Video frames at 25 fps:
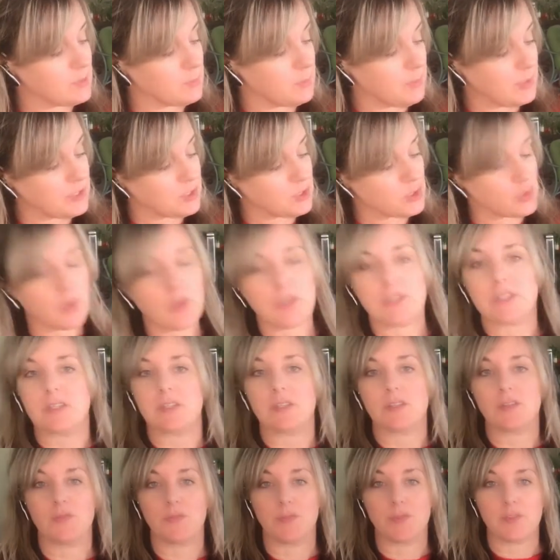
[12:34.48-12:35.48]
are my
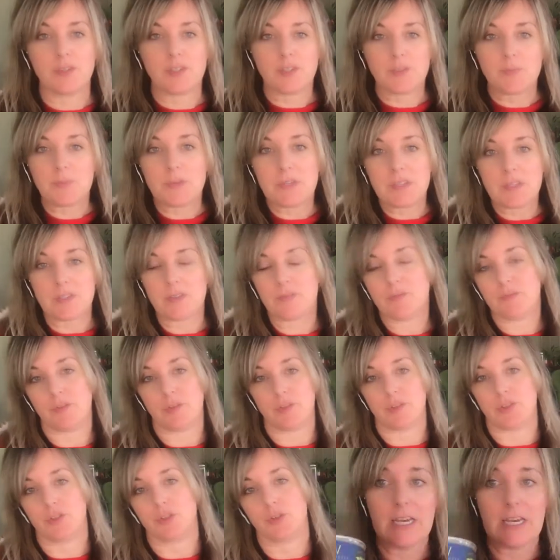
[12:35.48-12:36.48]
choices for this piece of
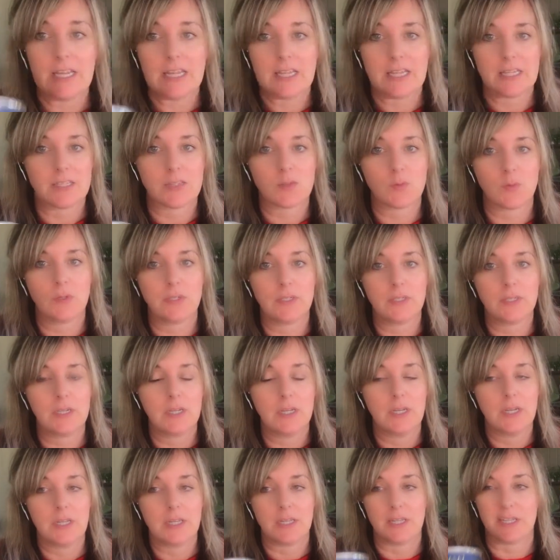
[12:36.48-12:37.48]
furniture. This one,
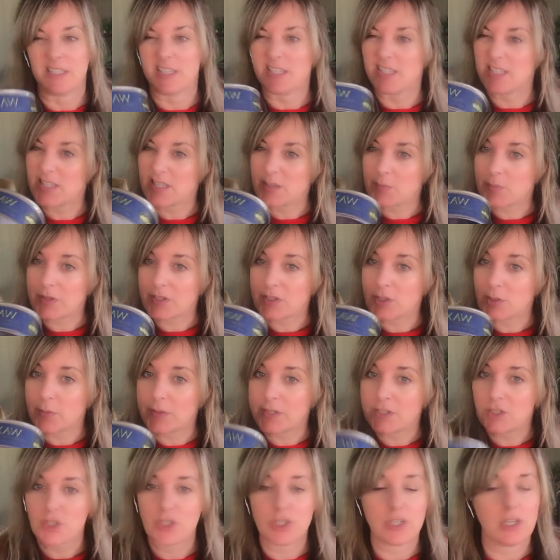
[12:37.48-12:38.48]
it doesn't smell too
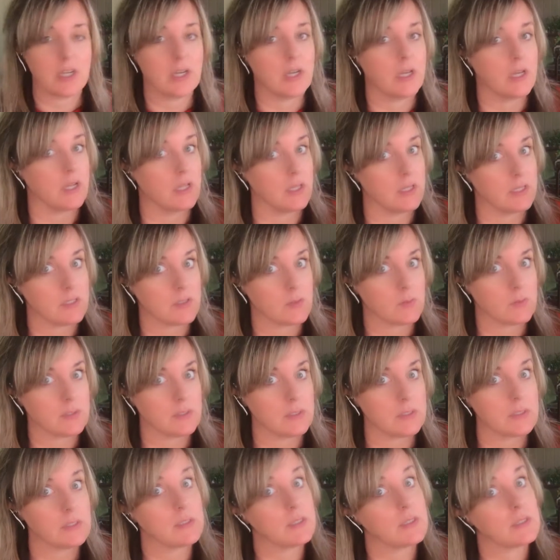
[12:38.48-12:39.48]
much, this one,
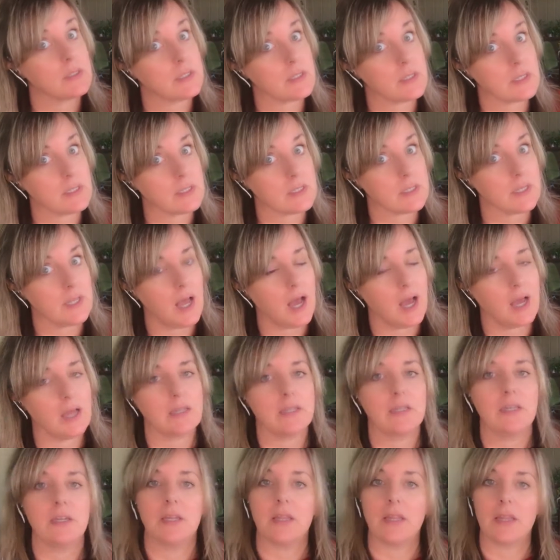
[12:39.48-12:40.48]
that stinks a lot.
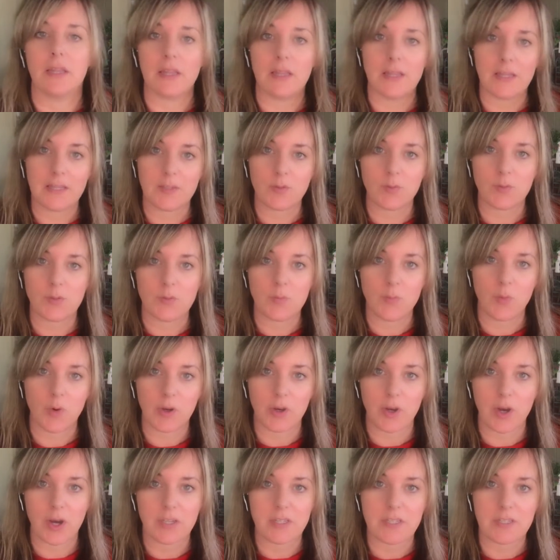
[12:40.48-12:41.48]
This one's more
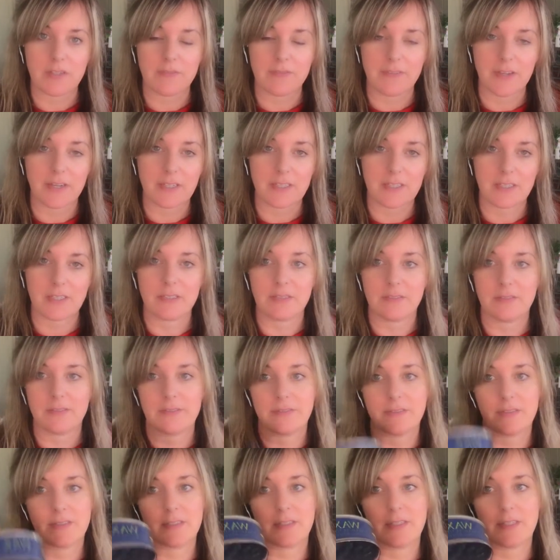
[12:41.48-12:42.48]
cost effective.
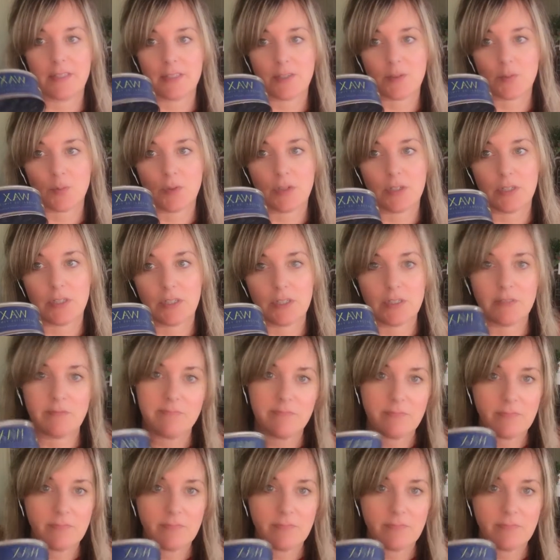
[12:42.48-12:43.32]
This one,